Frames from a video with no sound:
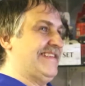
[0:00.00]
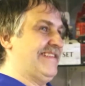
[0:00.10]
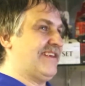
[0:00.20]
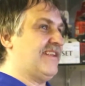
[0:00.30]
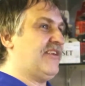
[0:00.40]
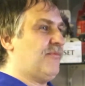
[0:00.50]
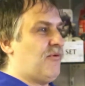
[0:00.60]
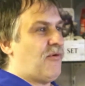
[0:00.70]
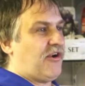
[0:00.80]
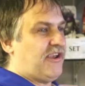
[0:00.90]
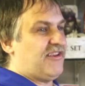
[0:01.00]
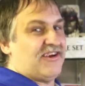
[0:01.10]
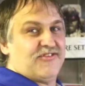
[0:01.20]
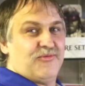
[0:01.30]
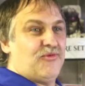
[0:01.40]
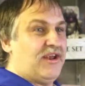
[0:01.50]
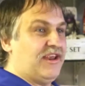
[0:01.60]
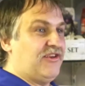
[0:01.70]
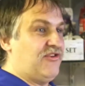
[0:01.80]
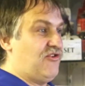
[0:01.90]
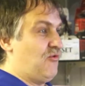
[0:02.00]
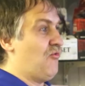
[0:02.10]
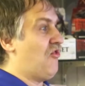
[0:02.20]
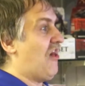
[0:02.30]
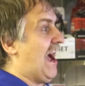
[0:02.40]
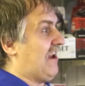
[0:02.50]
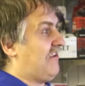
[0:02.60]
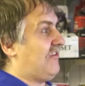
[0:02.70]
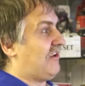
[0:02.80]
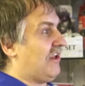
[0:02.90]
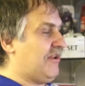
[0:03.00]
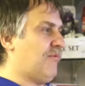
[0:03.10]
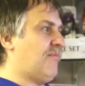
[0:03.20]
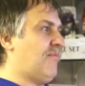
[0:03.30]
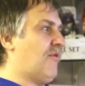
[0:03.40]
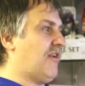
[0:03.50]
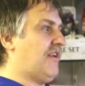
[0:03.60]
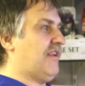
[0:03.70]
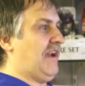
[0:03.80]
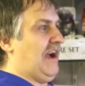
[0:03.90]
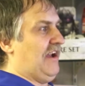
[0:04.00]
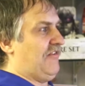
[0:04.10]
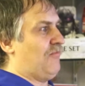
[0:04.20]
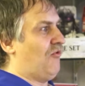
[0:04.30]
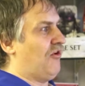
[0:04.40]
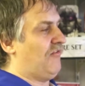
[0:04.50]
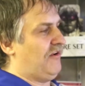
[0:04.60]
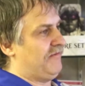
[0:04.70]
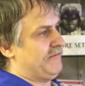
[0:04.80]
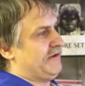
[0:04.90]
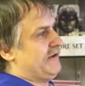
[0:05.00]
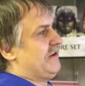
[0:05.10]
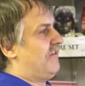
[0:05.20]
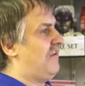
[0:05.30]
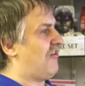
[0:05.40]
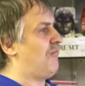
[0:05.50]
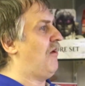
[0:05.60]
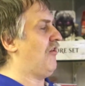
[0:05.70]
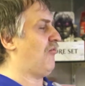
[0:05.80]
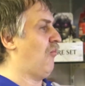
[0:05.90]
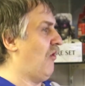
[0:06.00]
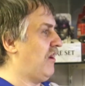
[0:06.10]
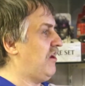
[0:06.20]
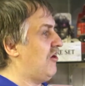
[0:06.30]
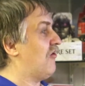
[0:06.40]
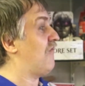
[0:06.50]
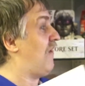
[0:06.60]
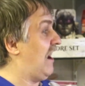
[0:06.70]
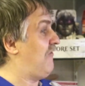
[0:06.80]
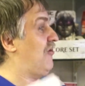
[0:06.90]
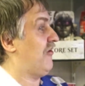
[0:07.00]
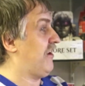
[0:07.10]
The collectible market doesn't really do that. The collectible market has more of a 6-month, 1 year, 5 year,